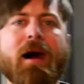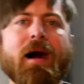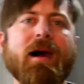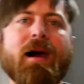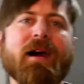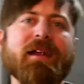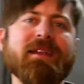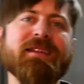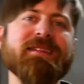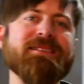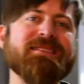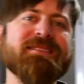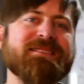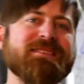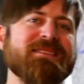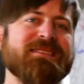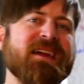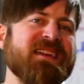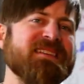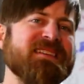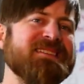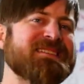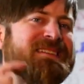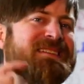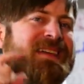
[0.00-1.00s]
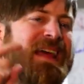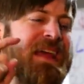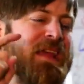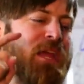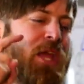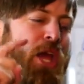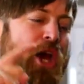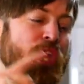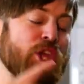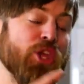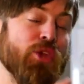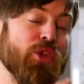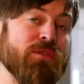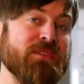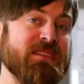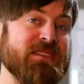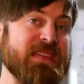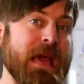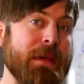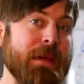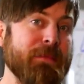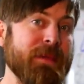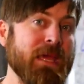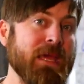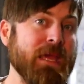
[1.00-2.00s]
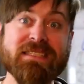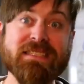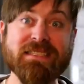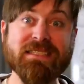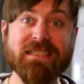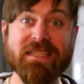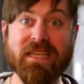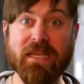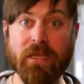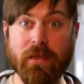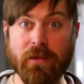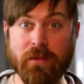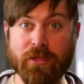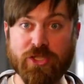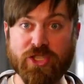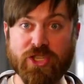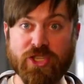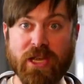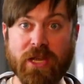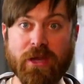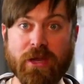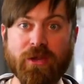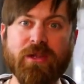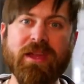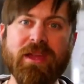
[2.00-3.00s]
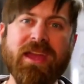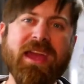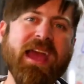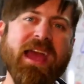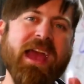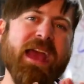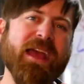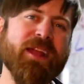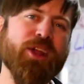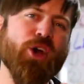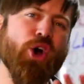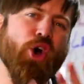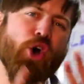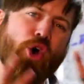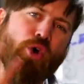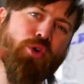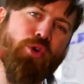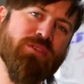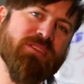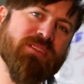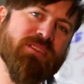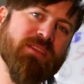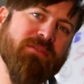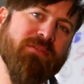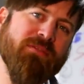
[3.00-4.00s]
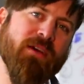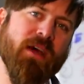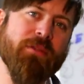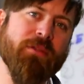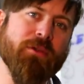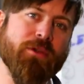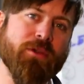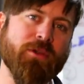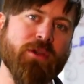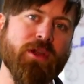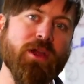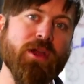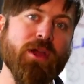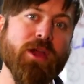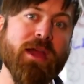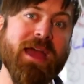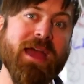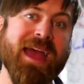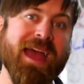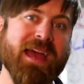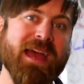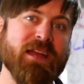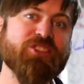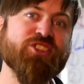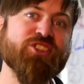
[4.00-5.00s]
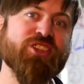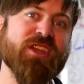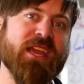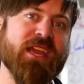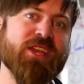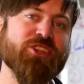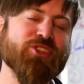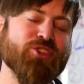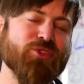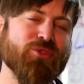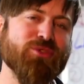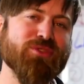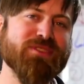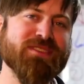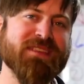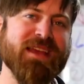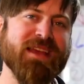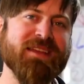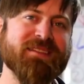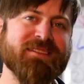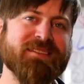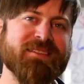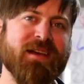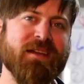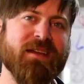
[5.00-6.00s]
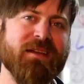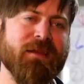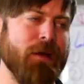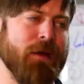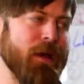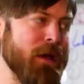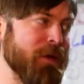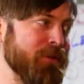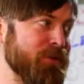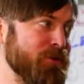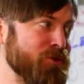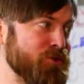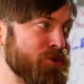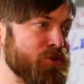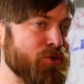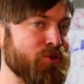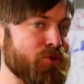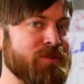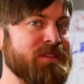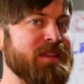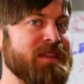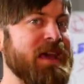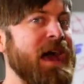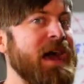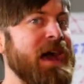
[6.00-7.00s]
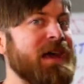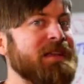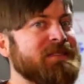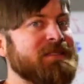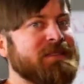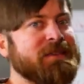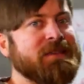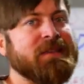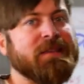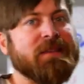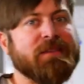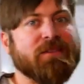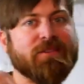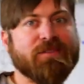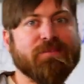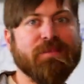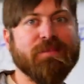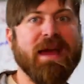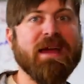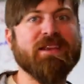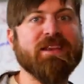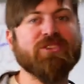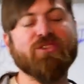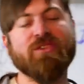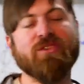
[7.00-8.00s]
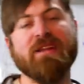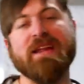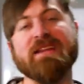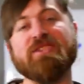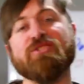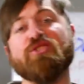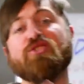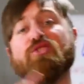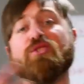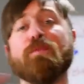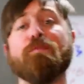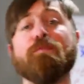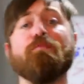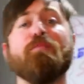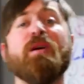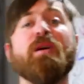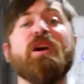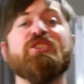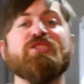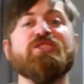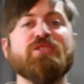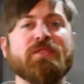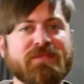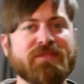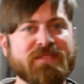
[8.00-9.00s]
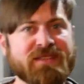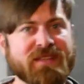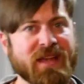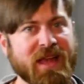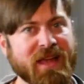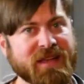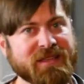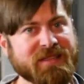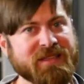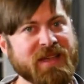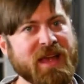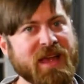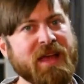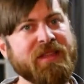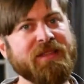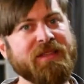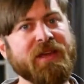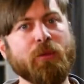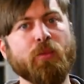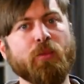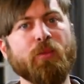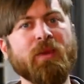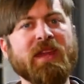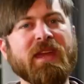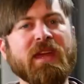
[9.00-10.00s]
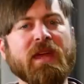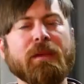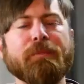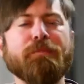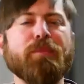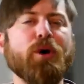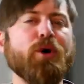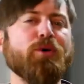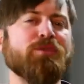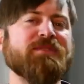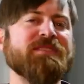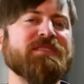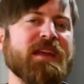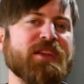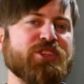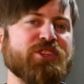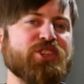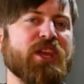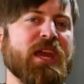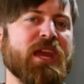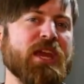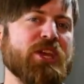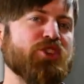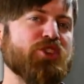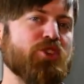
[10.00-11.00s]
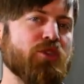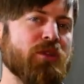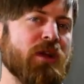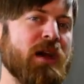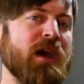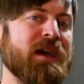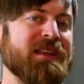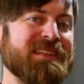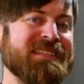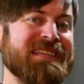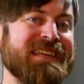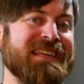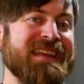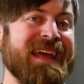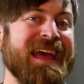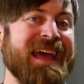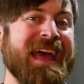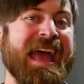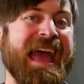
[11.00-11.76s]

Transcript: on sites like Udemy, Skillshare, and a host of other educational sites online. There's Udacity, there's Masterclass, there's a bunch of sites that we can post educational content